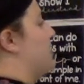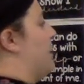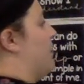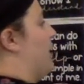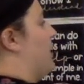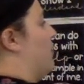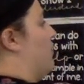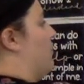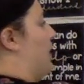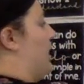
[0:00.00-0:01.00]
say, my
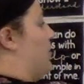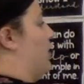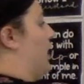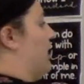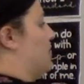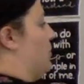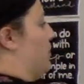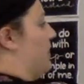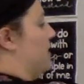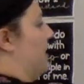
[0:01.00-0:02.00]
number line is going
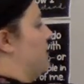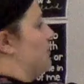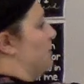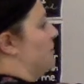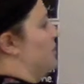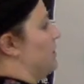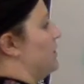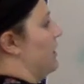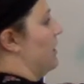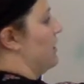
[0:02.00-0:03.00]
by 10s.
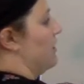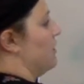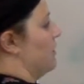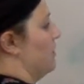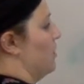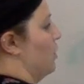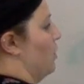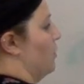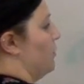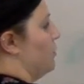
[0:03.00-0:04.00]
10s,
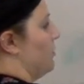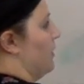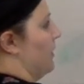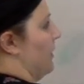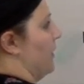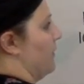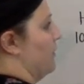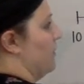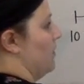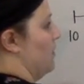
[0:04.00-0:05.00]
20,
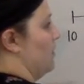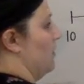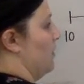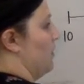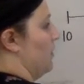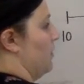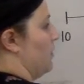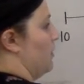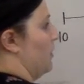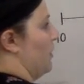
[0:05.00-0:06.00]

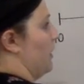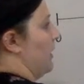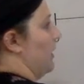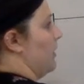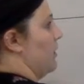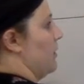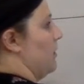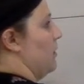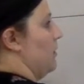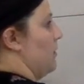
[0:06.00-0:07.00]
30,
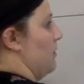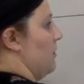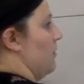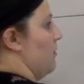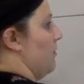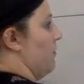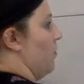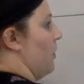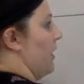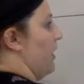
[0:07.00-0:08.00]

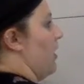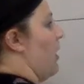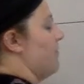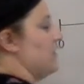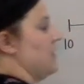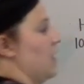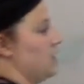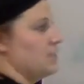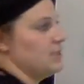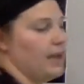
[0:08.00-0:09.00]
40, obviously
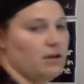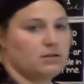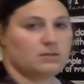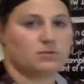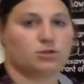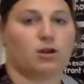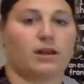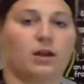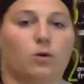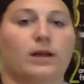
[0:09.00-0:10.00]
not to scale because I'm just
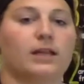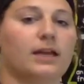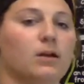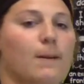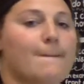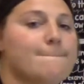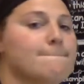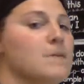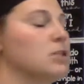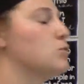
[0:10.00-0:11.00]
drawing it quickly.
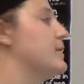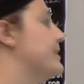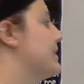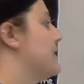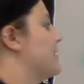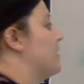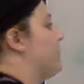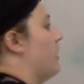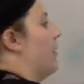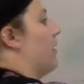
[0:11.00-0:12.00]
26 is going to
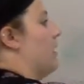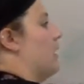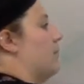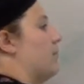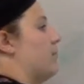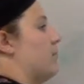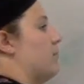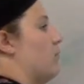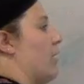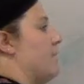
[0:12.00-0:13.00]
fall about here,
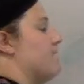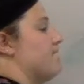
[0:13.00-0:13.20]
right?